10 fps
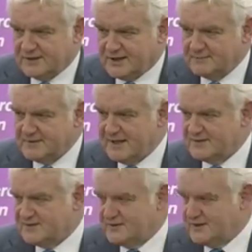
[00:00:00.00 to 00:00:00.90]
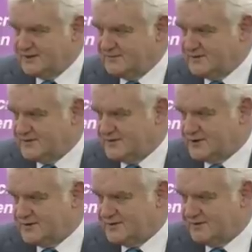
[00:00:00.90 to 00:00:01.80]
come down to the
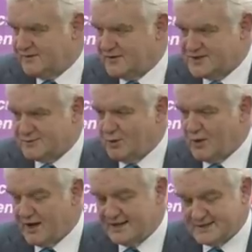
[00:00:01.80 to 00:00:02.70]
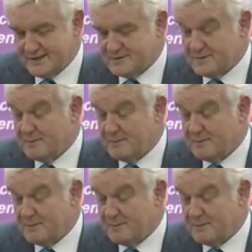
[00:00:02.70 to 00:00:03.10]
very small items,